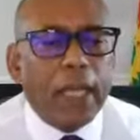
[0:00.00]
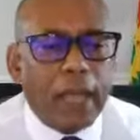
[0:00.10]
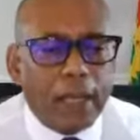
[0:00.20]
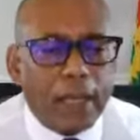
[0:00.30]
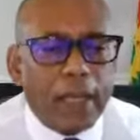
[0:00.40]
I
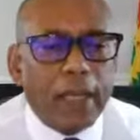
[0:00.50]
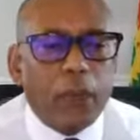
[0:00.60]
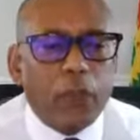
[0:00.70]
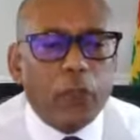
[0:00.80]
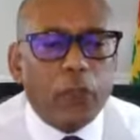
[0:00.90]
think
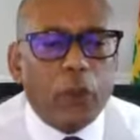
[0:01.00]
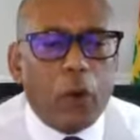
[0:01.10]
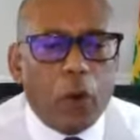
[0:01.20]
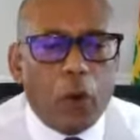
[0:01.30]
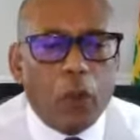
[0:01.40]
we should
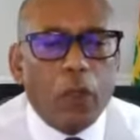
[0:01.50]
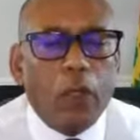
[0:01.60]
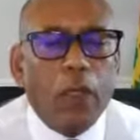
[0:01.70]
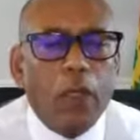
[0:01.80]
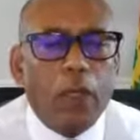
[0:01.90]
all
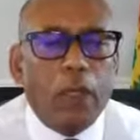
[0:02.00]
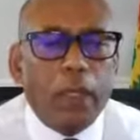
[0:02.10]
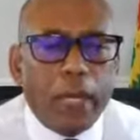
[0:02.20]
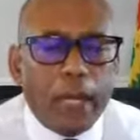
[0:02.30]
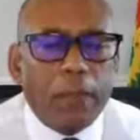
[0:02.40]

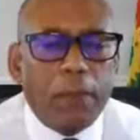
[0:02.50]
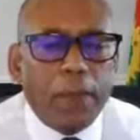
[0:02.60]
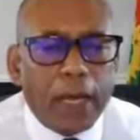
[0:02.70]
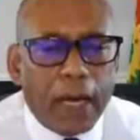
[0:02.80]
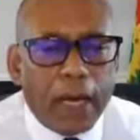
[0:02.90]
get
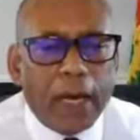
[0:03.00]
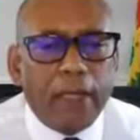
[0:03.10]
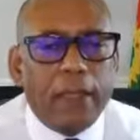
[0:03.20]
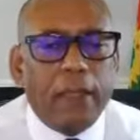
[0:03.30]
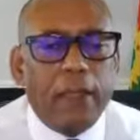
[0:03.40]

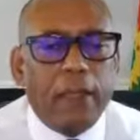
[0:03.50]
behind